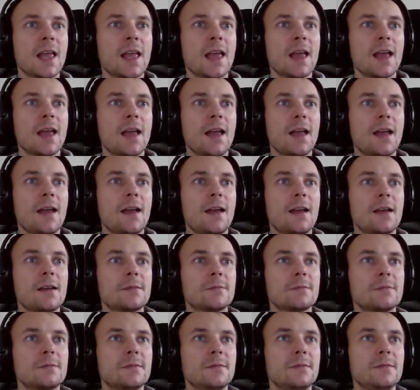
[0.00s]

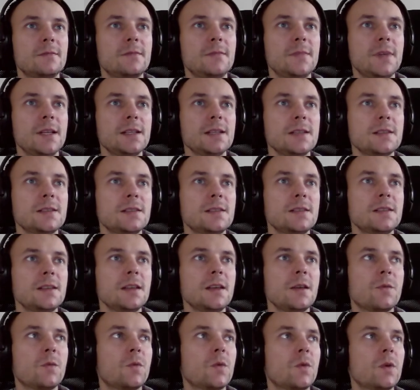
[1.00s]
Let us
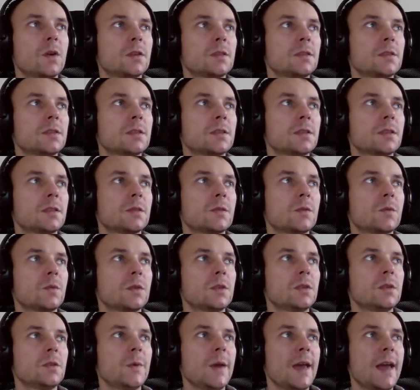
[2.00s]
see what
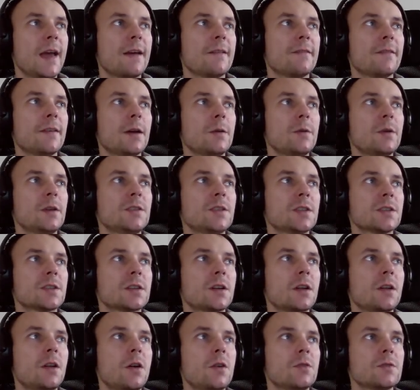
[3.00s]
do we have. I will
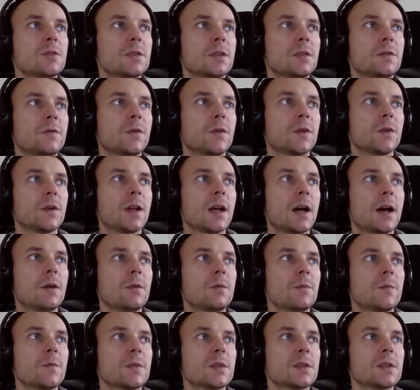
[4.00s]
just close it for
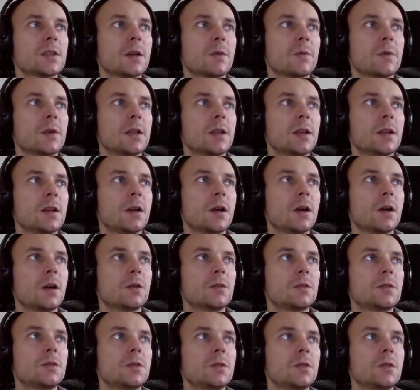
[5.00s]
now. So I will
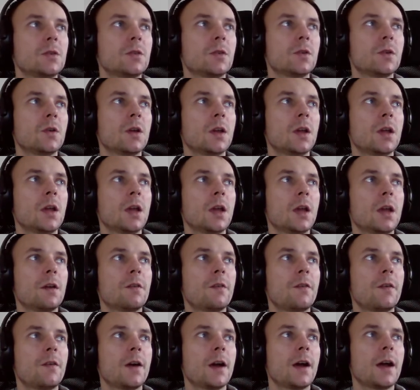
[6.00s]
go to
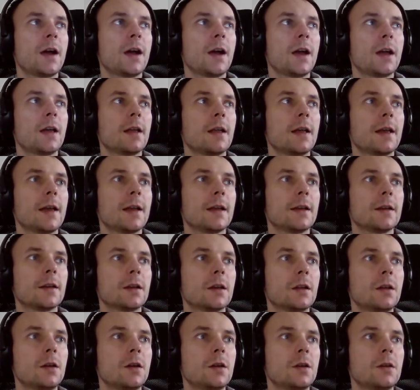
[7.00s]
File and
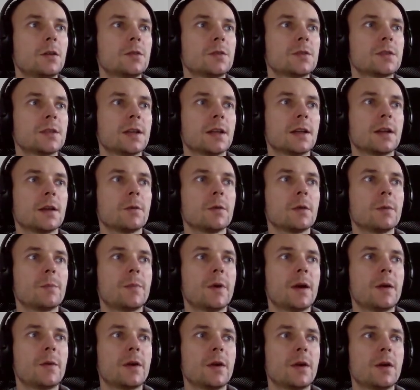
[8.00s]
Close, and I will
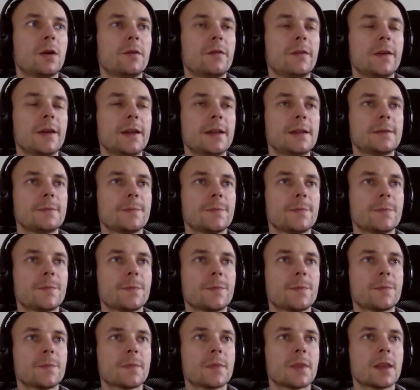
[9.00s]
power off it.
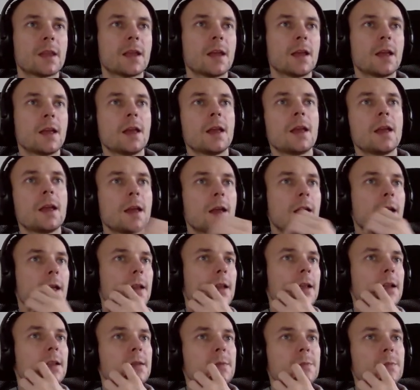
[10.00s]
And
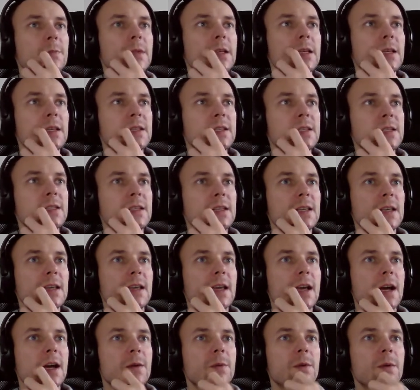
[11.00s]
let me
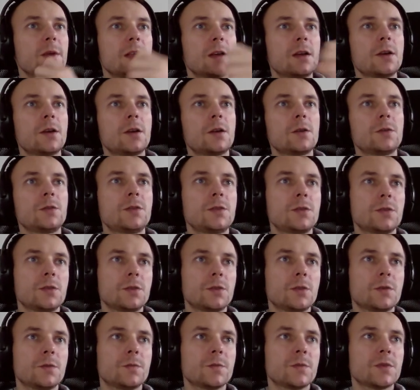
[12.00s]
see, I will go
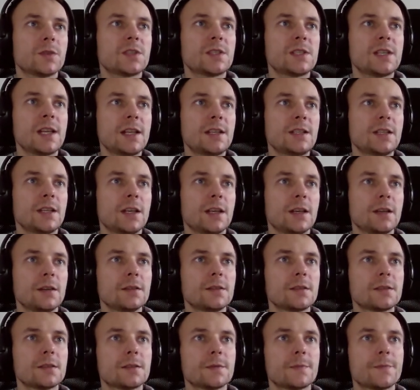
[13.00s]
to Settings.